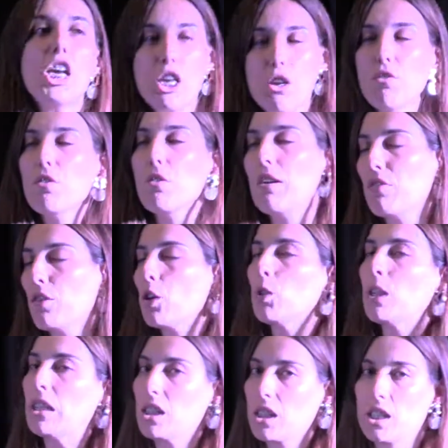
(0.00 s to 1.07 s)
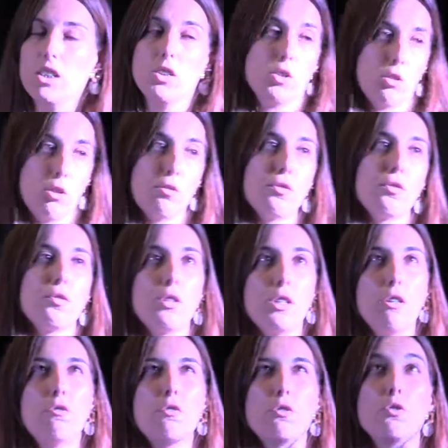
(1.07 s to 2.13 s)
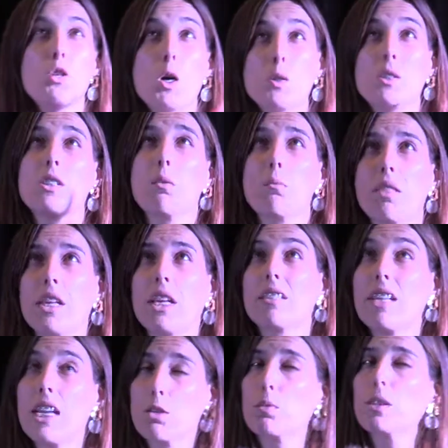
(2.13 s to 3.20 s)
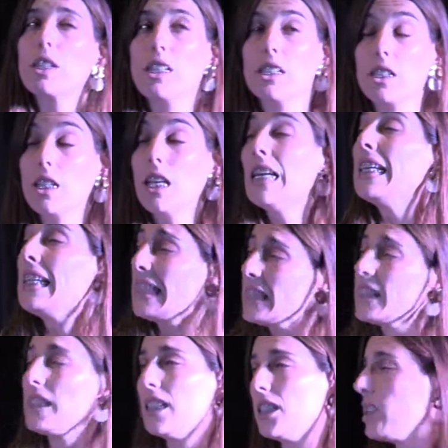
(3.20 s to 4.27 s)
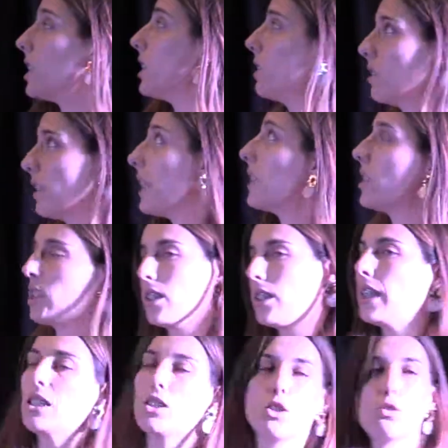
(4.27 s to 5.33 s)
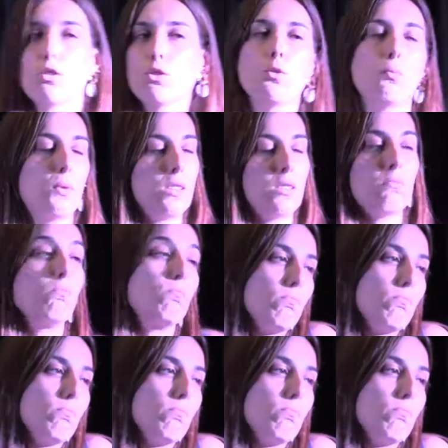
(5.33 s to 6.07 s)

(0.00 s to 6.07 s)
if you have coding skills or if you know something tech related, it's easier. That's super.